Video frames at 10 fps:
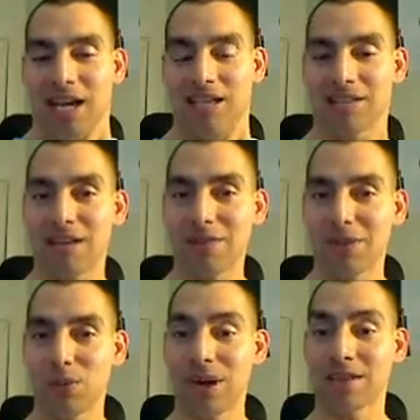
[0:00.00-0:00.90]
hits
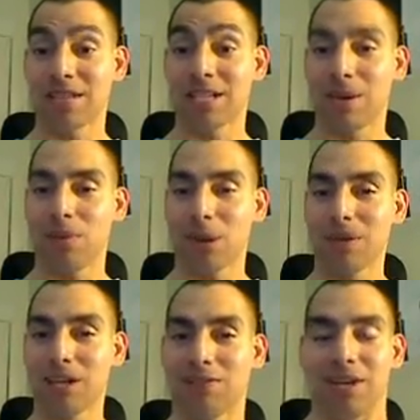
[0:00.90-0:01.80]
Duffy right on the temple, I
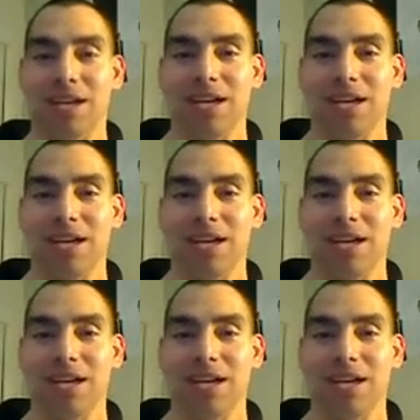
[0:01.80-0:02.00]
believe,